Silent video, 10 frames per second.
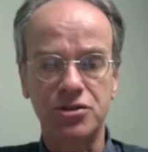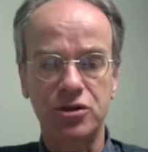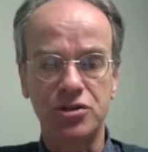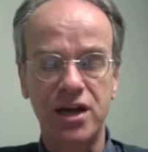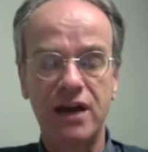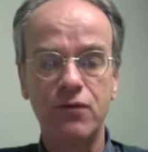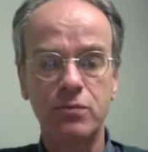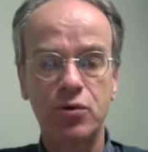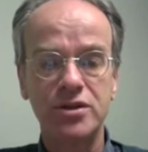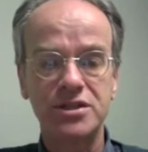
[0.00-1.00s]
Church. Every
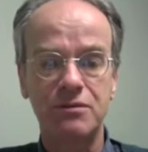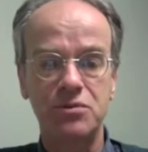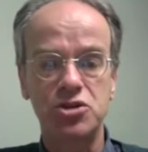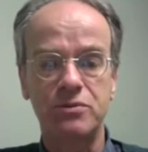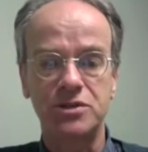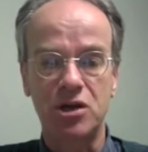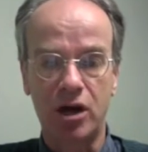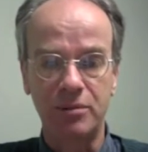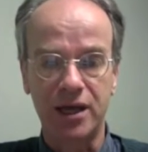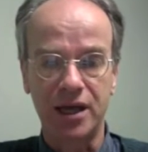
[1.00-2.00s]
priest and bishop is
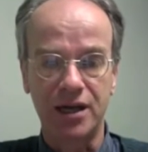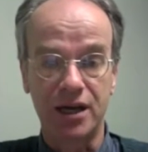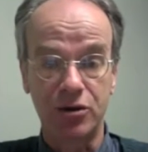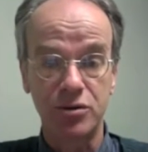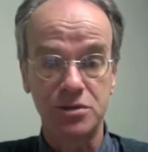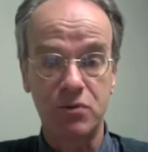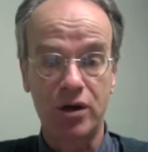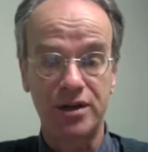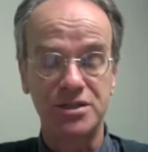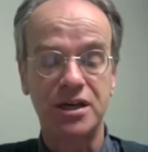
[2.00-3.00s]
obligated under this
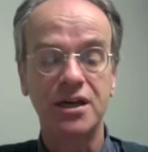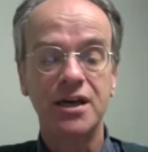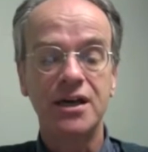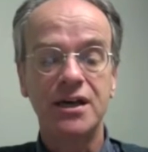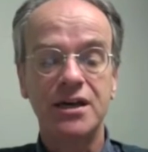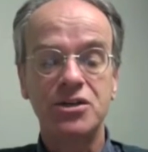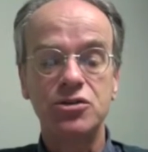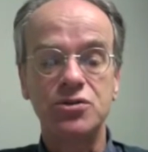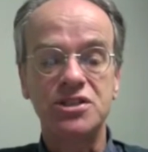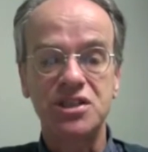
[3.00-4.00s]
policy
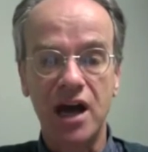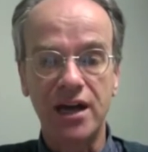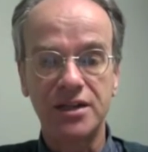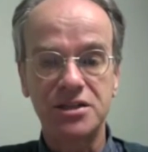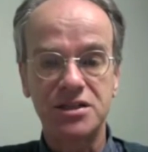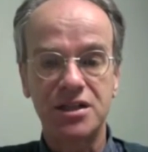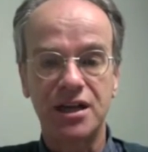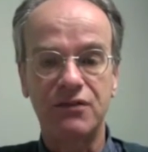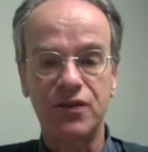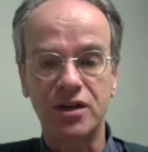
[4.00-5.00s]
to silence
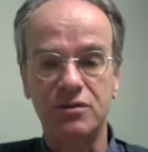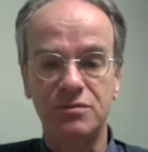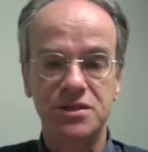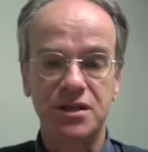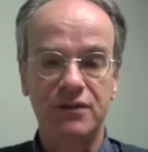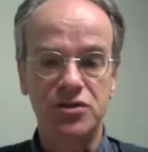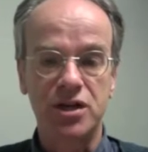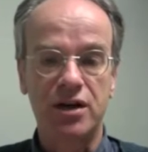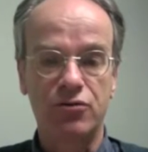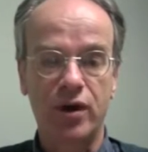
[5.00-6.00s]
the victims of
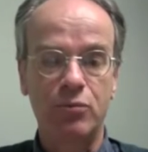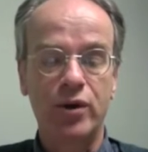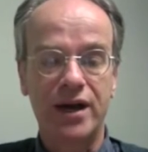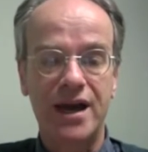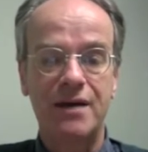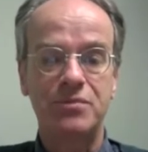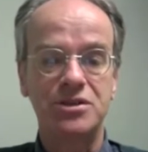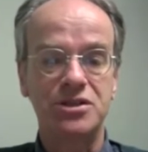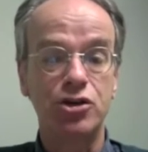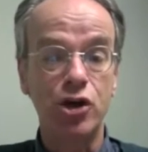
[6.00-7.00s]
child rape when it
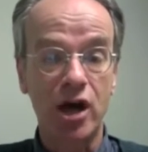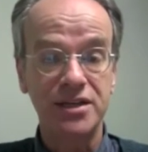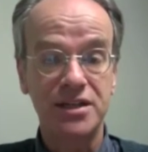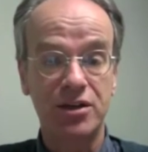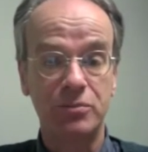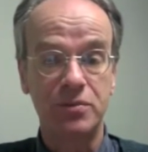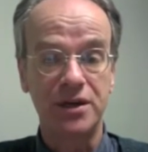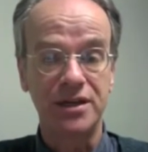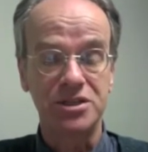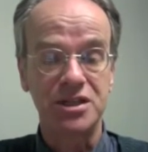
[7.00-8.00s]
happens, to not tell the
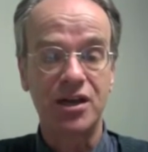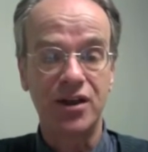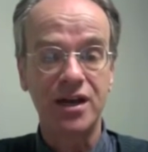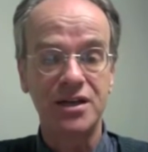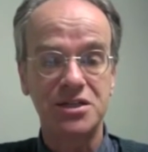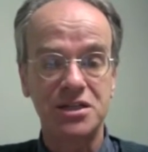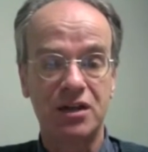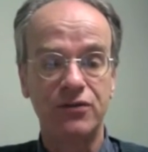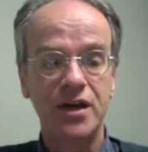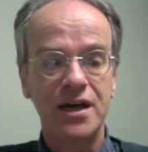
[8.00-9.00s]
police. Now, that in
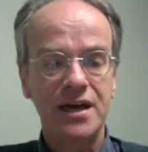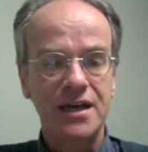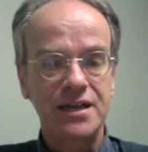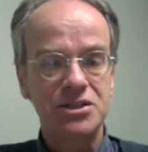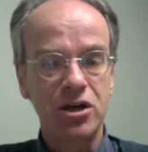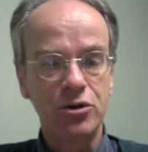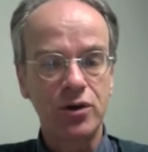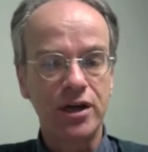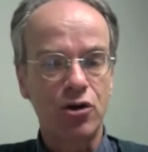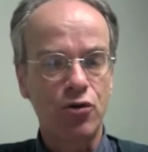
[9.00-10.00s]
itself is not
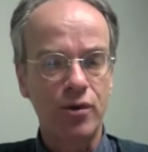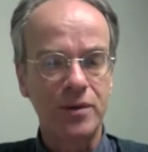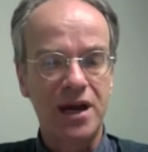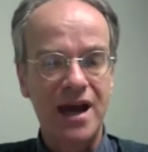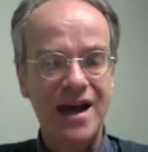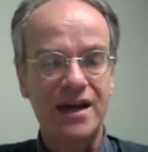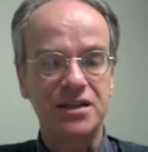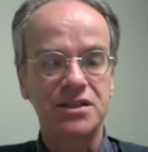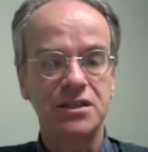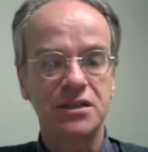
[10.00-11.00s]
only a criminal
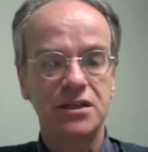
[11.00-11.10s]
act,